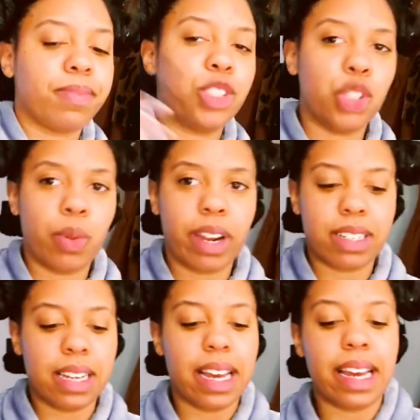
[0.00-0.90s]
2 hair
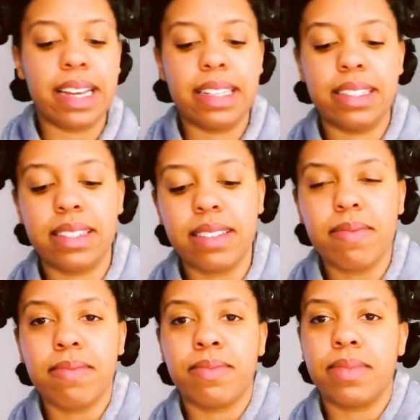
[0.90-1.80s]
ties,
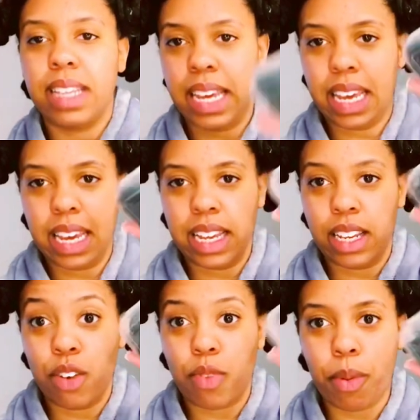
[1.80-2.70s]

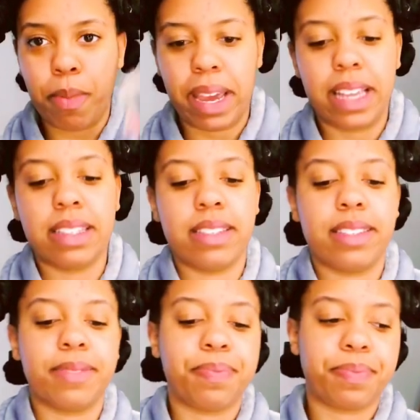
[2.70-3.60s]
and rubber bands.
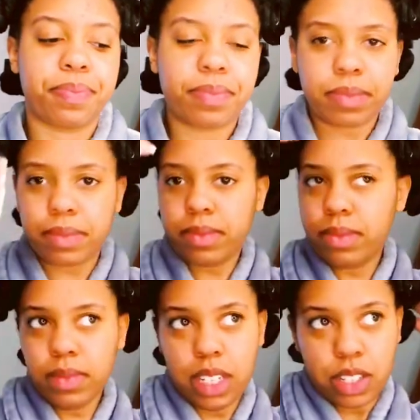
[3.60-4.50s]

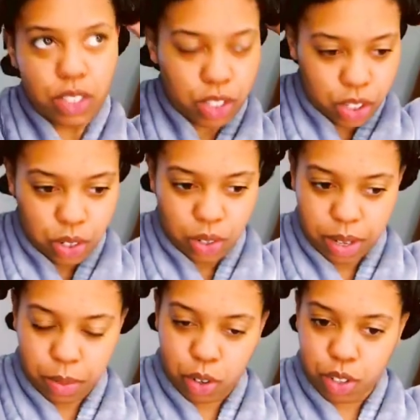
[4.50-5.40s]
So
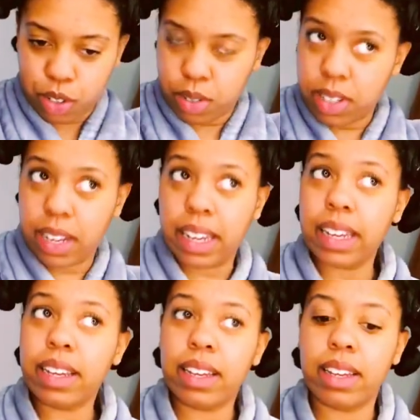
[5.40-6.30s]
I'm going to take